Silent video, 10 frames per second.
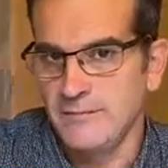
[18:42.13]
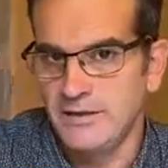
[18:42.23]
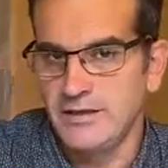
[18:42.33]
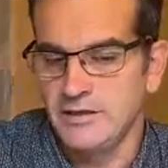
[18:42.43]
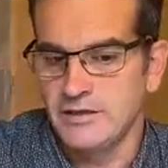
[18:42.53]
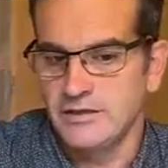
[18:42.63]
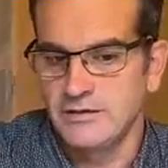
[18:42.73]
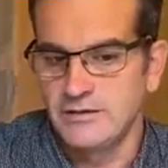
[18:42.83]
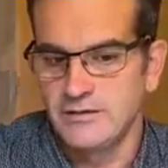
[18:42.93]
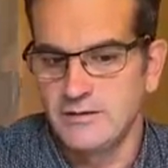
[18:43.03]
am a teacher.
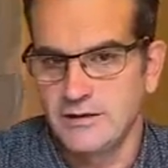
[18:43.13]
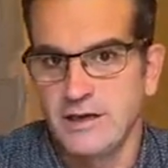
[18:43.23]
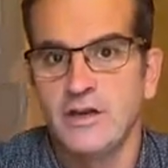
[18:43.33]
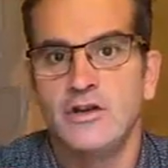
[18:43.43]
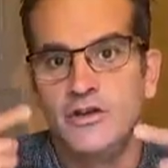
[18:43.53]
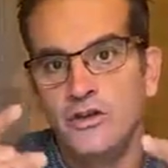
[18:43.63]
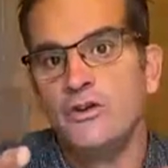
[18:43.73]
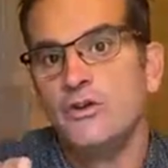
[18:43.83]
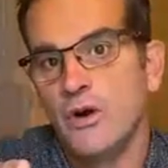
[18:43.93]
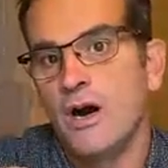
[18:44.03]
Okay,
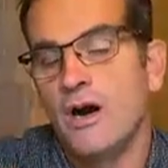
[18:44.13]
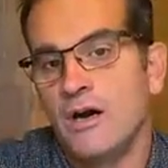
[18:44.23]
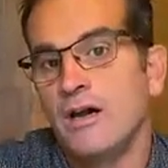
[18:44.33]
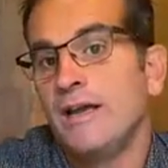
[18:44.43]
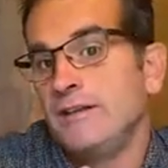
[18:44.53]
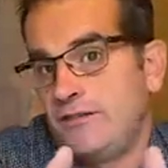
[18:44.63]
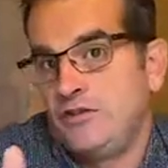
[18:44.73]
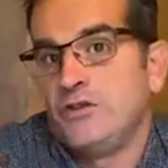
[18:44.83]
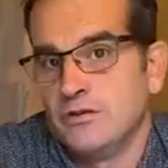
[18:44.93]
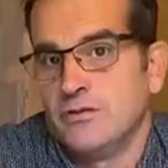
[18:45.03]
you are a
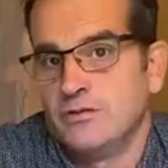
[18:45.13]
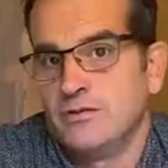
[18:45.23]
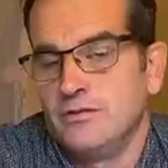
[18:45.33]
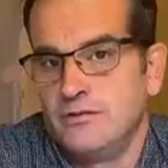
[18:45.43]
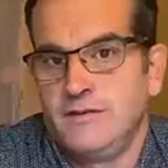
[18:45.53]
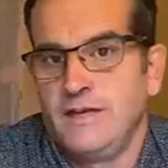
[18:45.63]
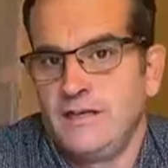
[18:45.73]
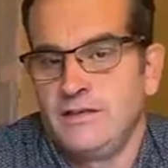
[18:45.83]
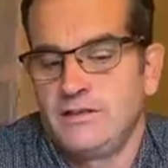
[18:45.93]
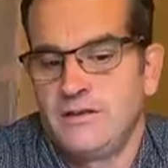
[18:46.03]
student of
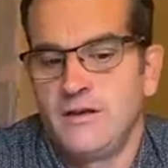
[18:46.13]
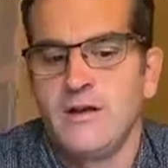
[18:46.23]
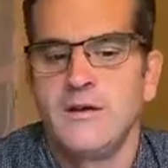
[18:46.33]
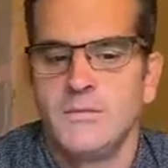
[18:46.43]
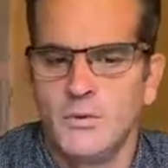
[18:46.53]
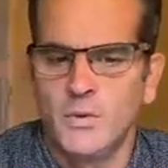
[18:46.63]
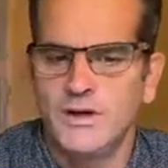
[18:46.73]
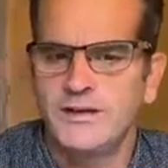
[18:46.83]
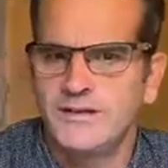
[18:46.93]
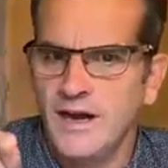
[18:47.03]
English. But
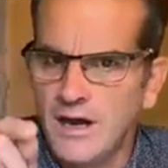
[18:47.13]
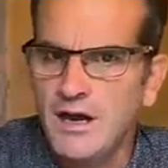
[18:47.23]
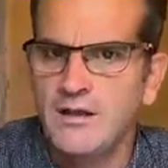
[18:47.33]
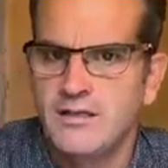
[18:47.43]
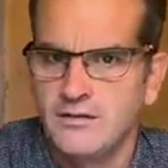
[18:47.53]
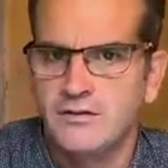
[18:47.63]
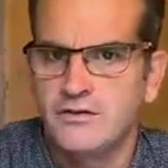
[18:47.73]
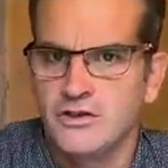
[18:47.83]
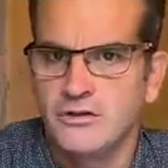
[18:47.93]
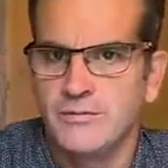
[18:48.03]
what is Arthur's
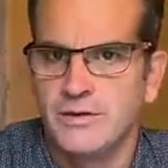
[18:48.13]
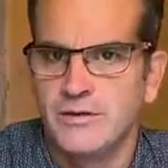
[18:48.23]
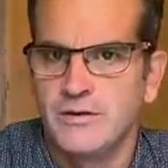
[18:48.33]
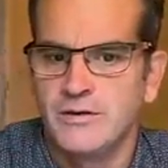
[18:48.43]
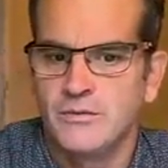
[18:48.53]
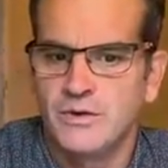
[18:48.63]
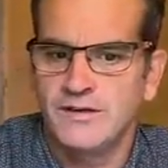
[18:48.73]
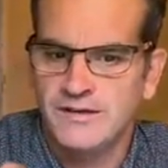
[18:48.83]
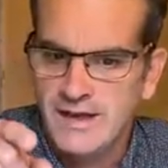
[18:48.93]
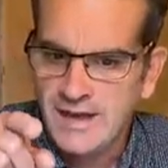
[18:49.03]
job? What
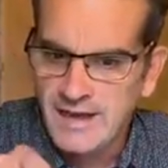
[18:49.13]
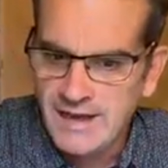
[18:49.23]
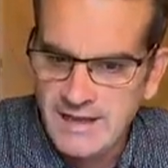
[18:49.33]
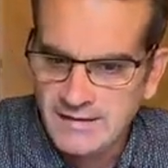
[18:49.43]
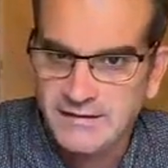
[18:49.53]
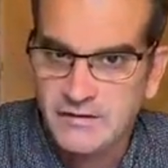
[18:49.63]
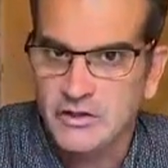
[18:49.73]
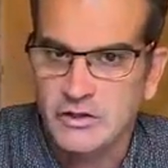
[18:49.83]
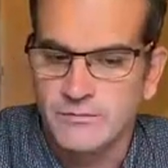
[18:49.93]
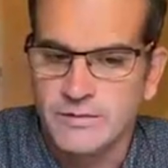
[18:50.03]
is his
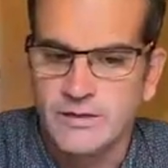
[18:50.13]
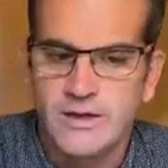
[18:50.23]
job?